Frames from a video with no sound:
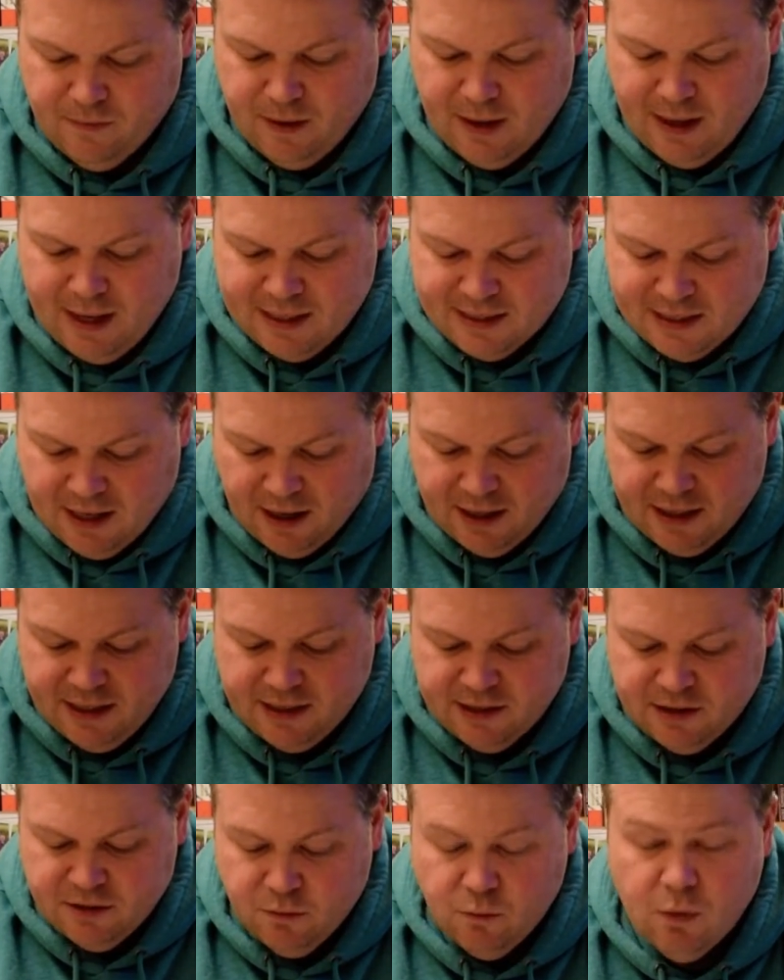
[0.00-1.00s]
His
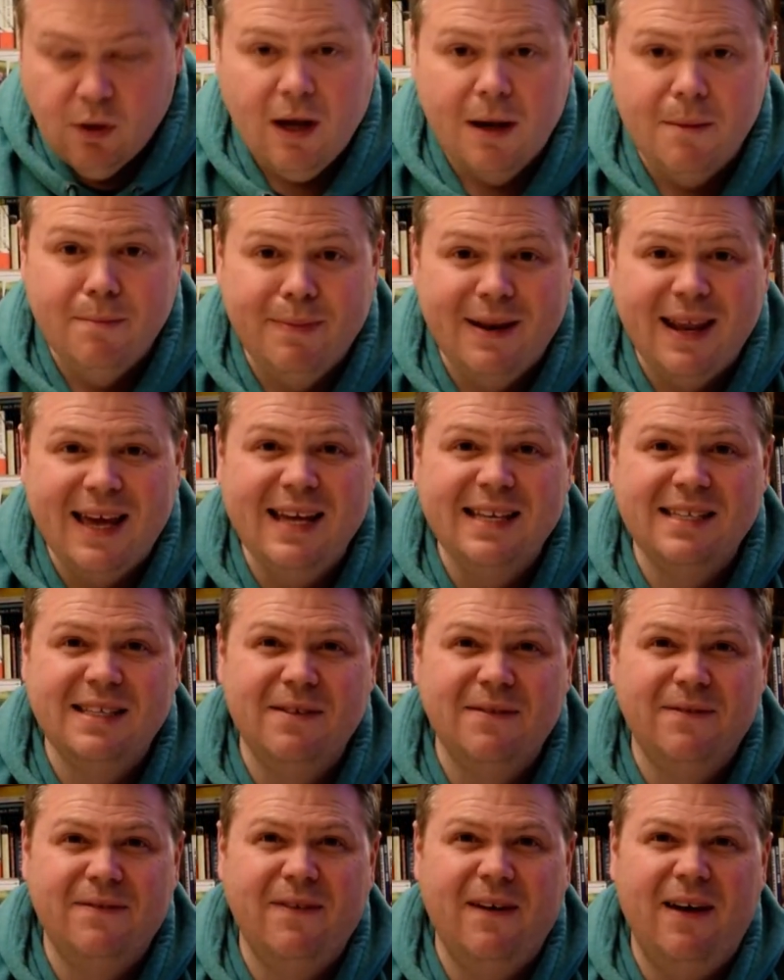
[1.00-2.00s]
eyes were like
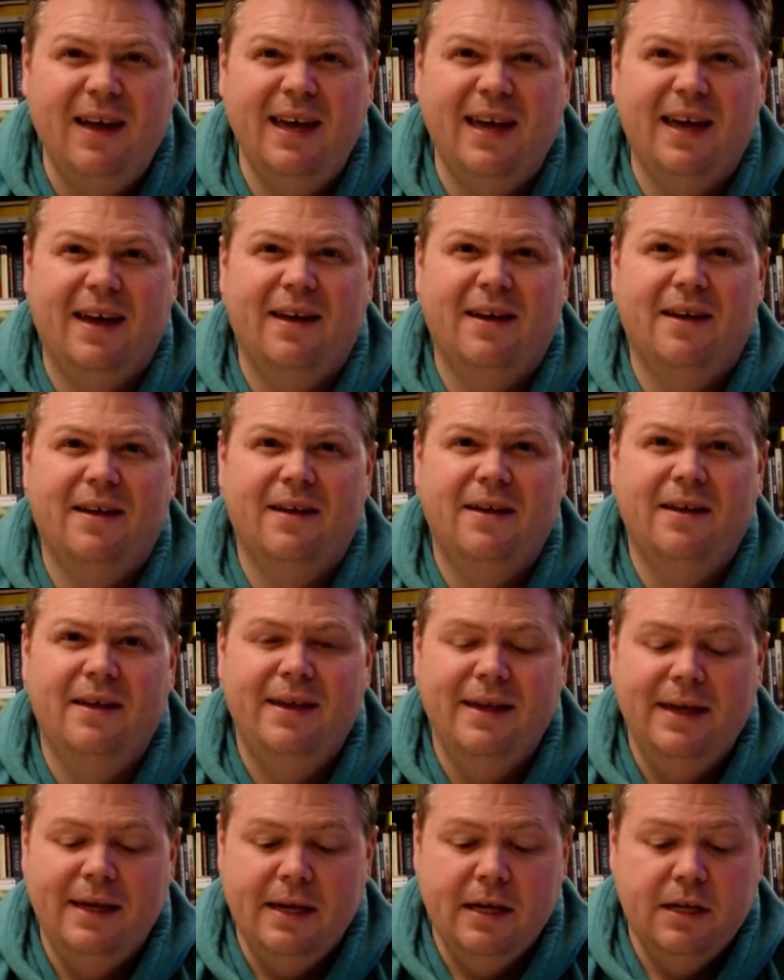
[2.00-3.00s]
blazing fire.
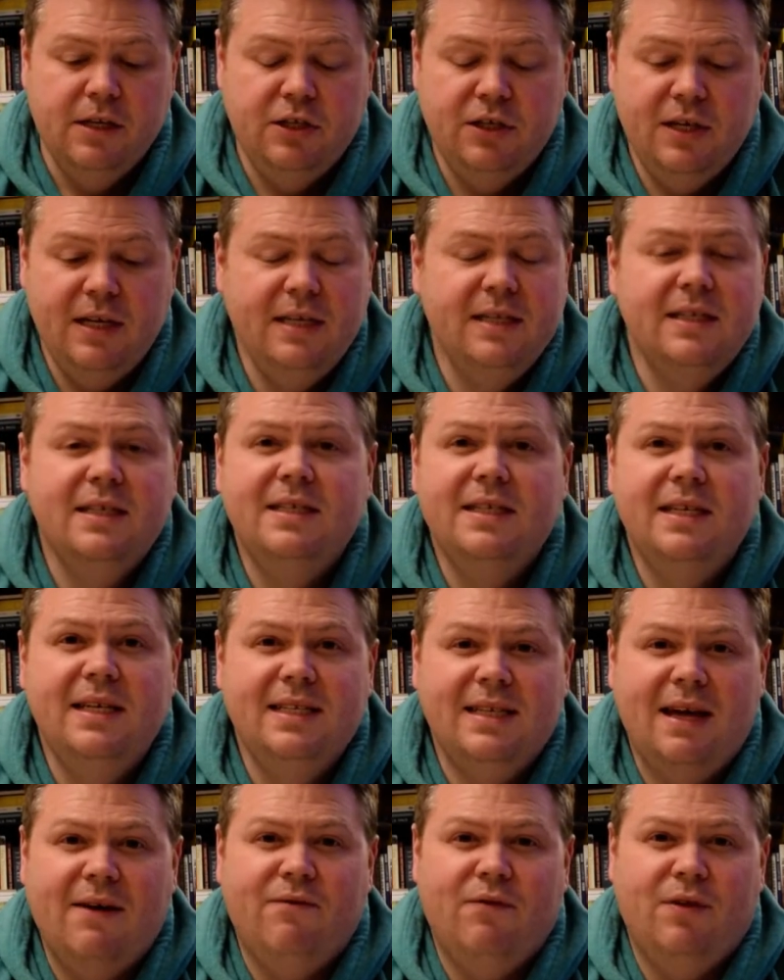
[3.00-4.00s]
Jesus
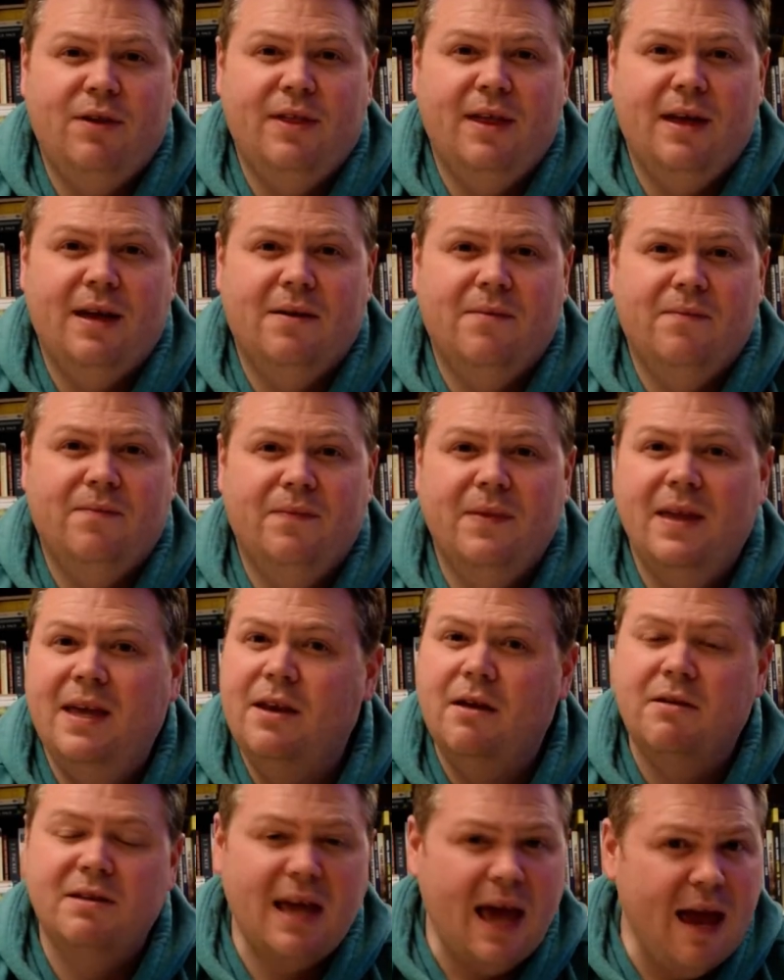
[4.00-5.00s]
sees everything. He
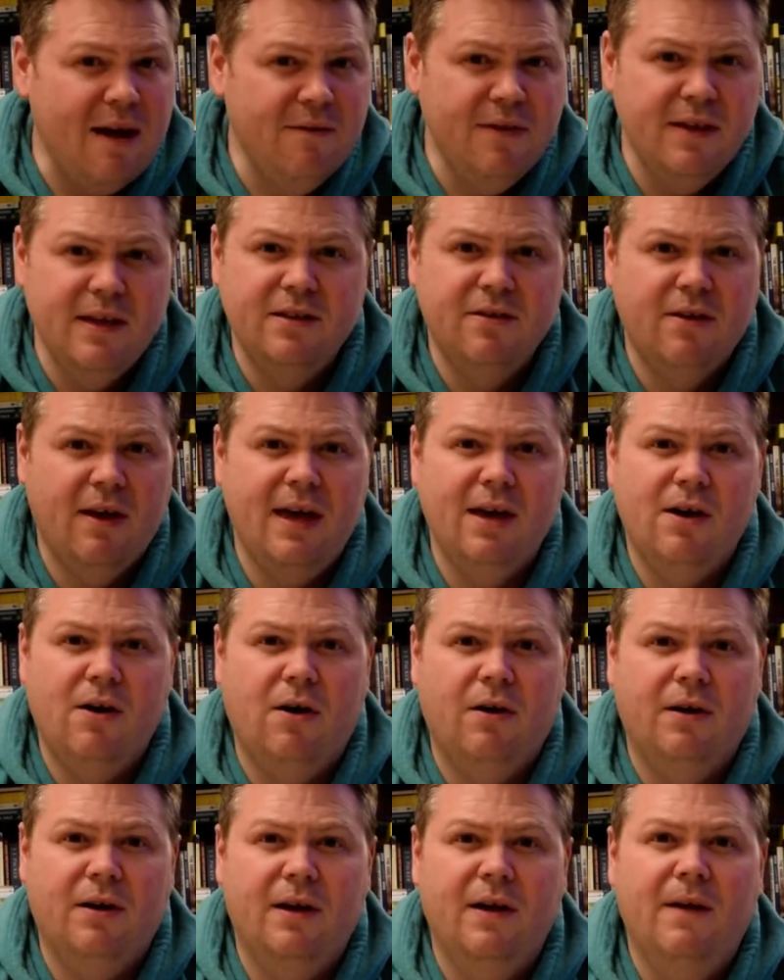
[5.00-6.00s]
knows everything that's going
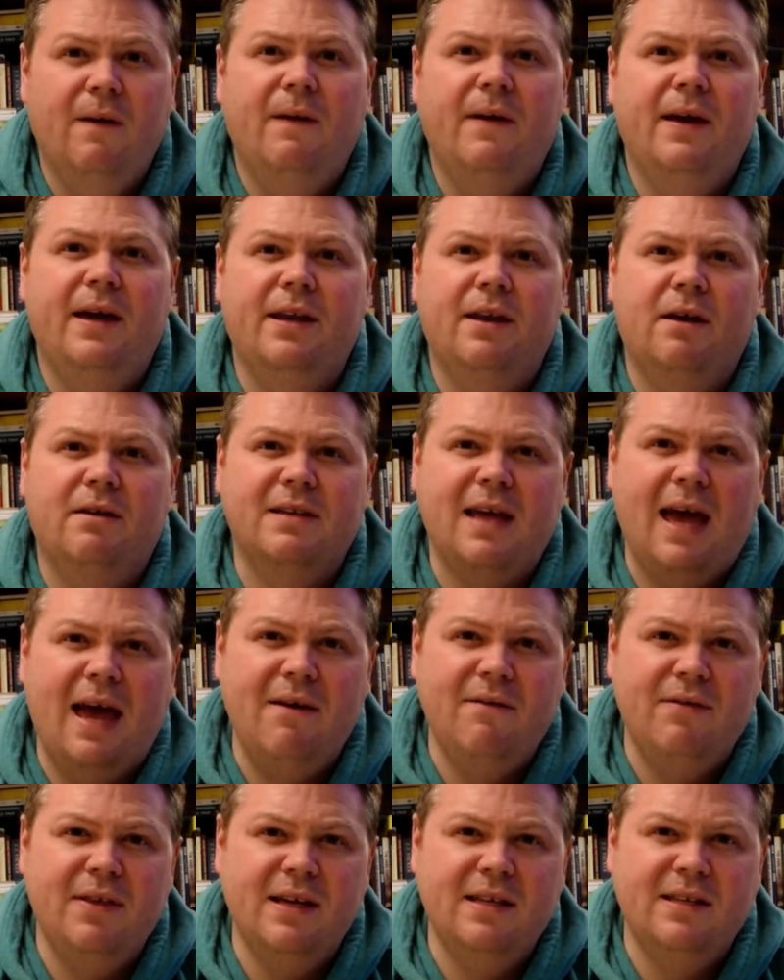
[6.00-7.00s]
on. He knows
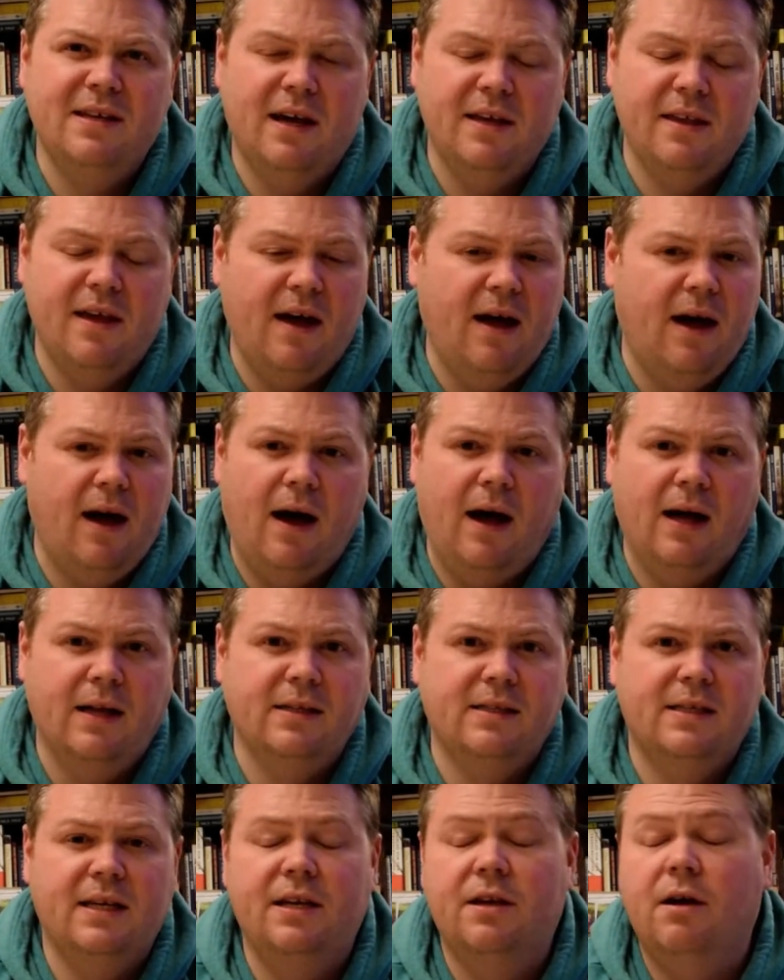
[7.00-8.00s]
everything inside our
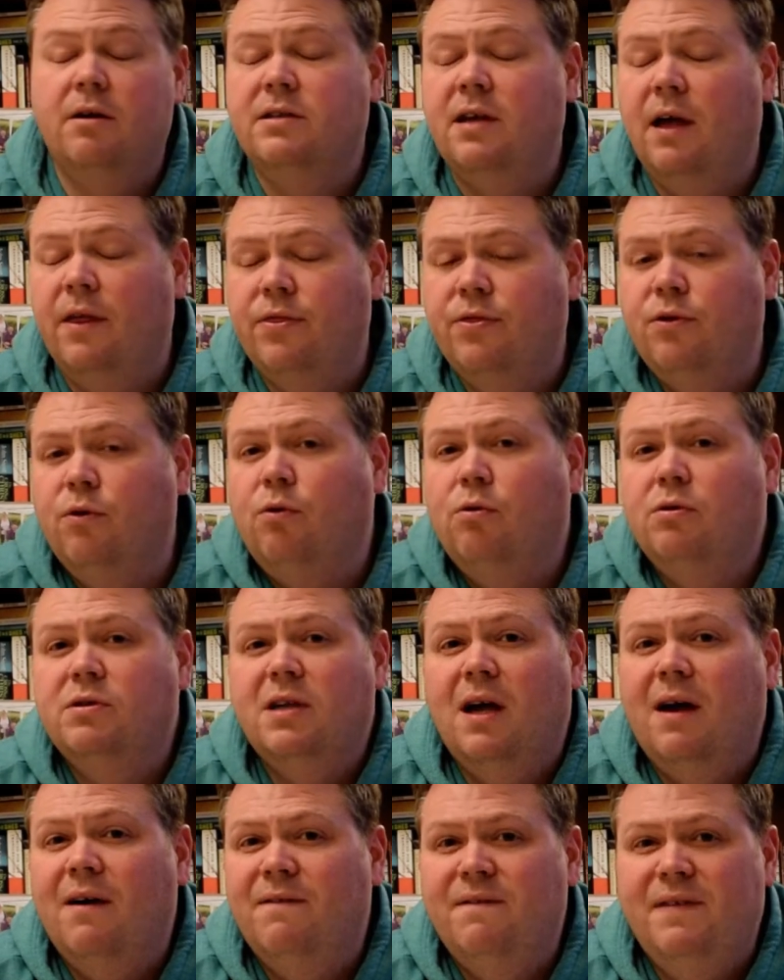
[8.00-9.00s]
hearts. He knows our thoughts,
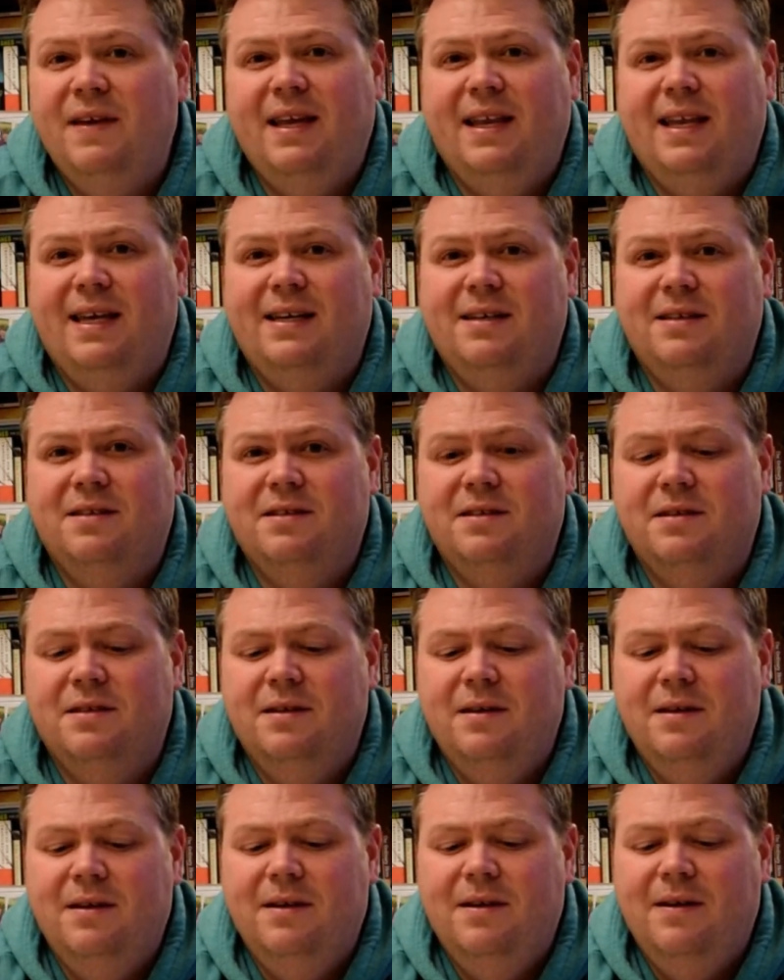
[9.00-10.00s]
our feelings.
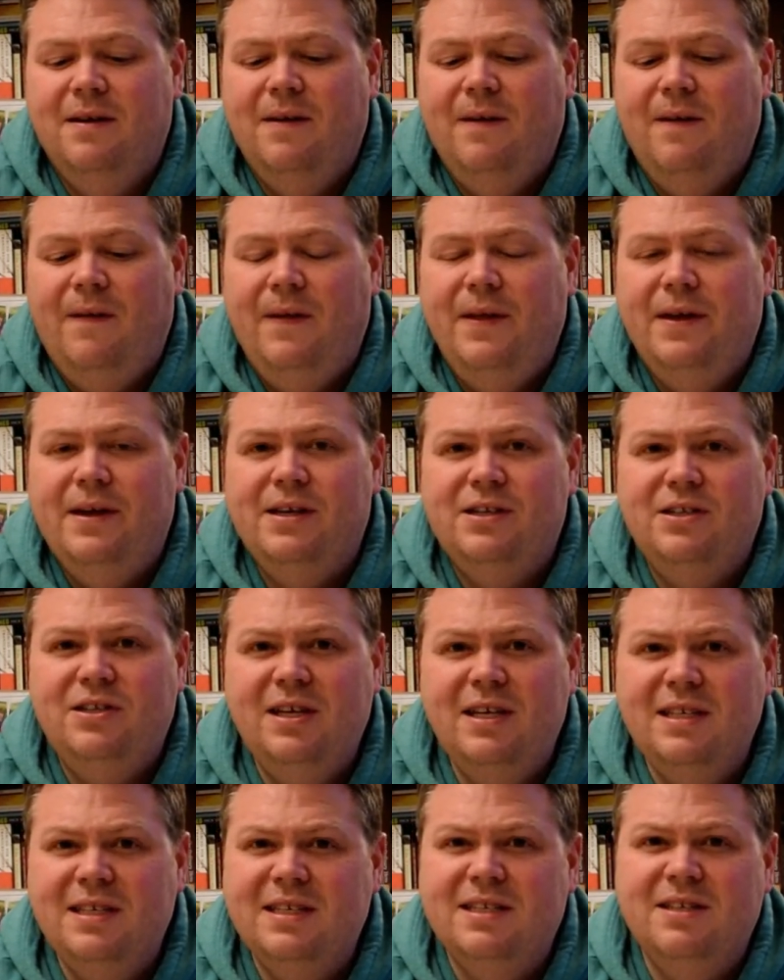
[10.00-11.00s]

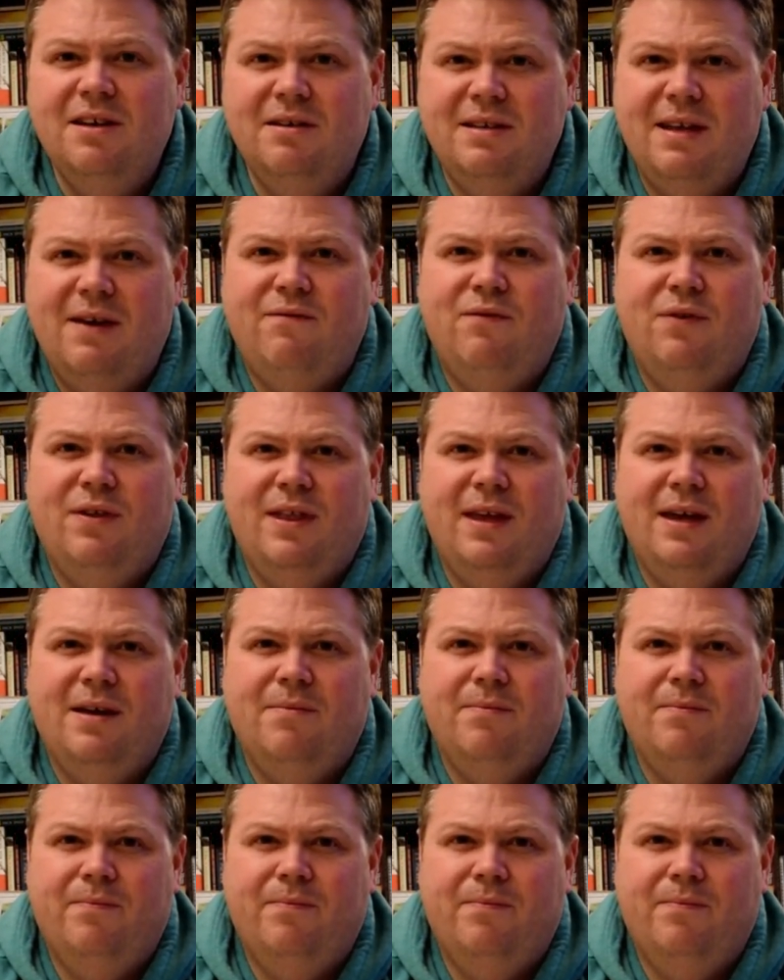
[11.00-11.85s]
Jesus knows everything.